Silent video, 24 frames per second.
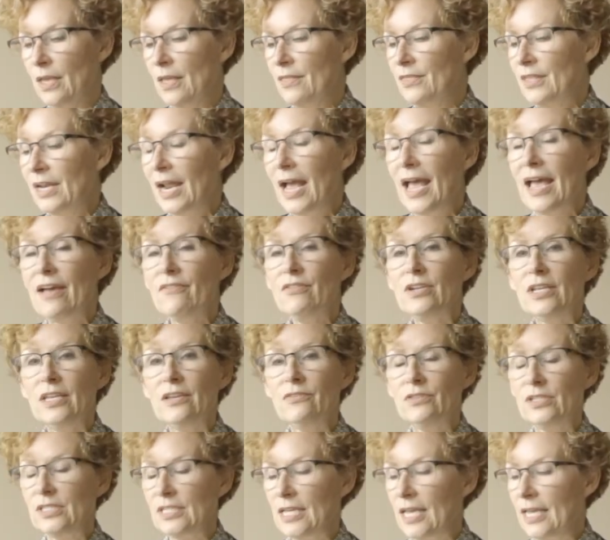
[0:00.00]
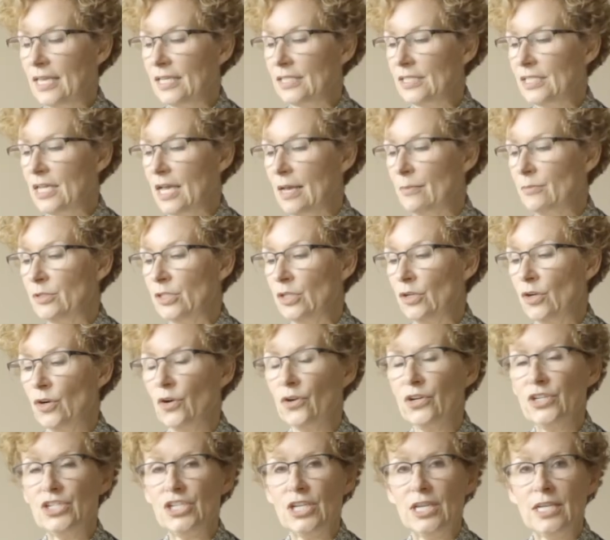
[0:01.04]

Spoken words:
that I haven't even taken time to encourage